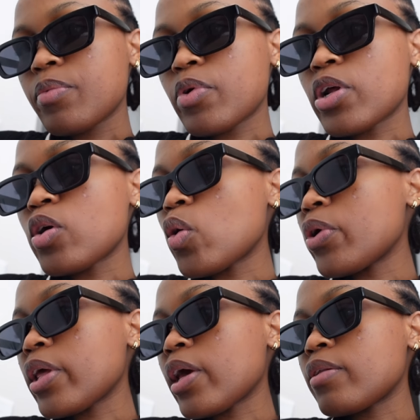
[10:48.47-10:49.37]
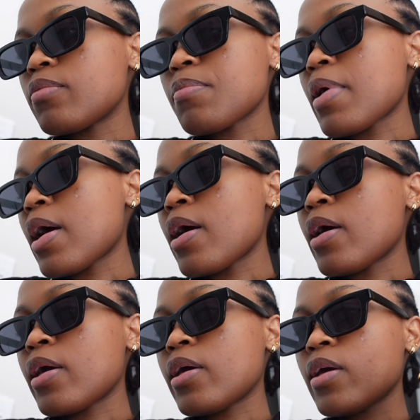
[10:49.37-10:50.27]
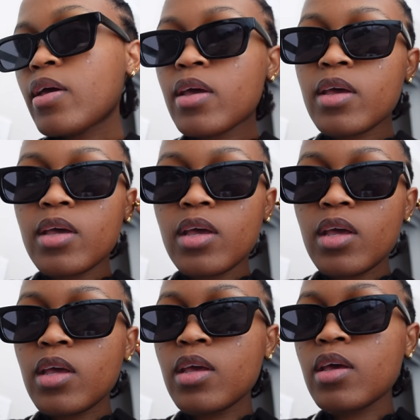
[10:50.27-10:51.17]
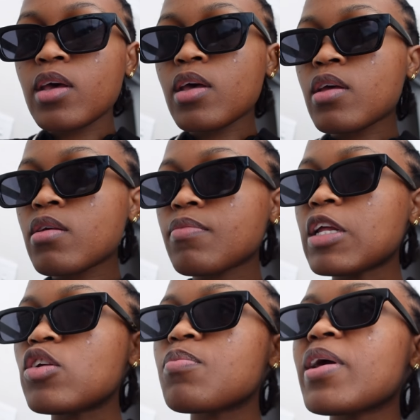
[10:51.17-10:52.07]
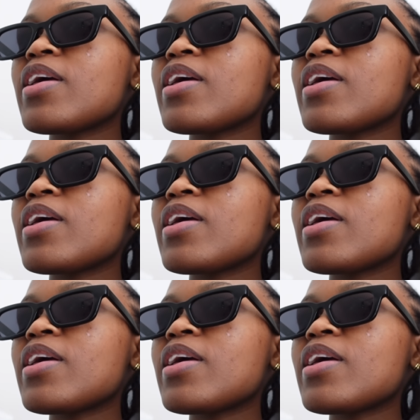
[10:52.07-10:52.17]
i'm gonna go and get my ear not my